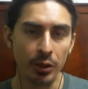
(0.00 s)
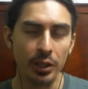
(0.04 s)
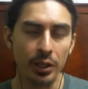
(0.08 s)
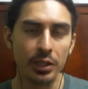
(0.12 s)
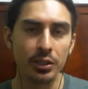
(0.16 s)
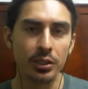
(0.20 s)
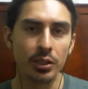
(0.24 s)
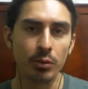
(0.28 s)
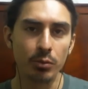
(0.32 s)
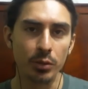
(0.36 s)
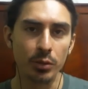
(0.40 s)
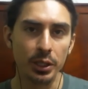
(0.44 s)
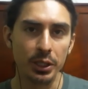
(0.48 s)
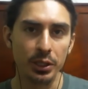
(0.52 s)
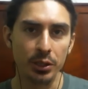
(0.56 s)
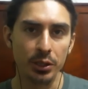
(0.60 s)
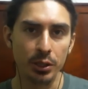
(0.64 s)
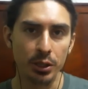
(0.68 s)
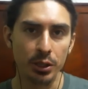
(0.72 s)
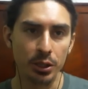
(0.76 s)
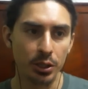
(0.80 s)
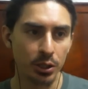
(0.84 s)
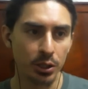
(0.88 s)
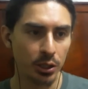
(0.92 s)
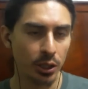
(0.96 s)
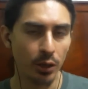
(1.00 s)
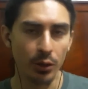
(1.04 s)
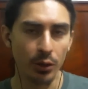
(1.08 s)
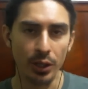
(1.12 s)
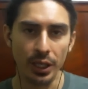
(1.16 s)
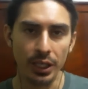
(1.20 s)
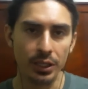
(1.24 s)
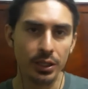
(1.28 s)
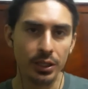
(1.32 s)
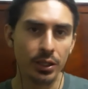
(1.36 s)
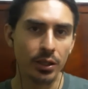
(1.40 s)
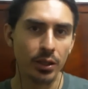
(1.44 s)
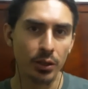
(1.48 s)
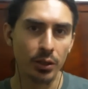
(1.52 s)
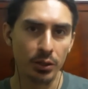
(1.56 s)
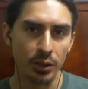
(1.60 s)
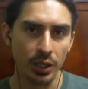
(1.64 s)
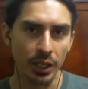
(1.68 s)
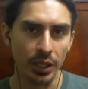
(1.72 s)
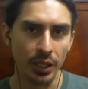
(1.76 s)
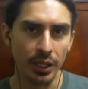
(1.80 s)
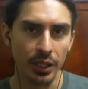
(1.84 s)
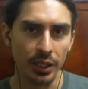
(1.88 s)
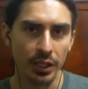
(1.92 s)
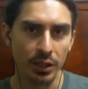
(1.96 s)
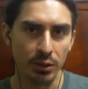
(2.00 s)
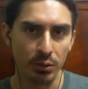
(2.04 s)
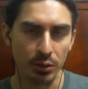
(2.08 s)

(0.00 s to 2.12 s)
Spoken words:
is some research going into those areas,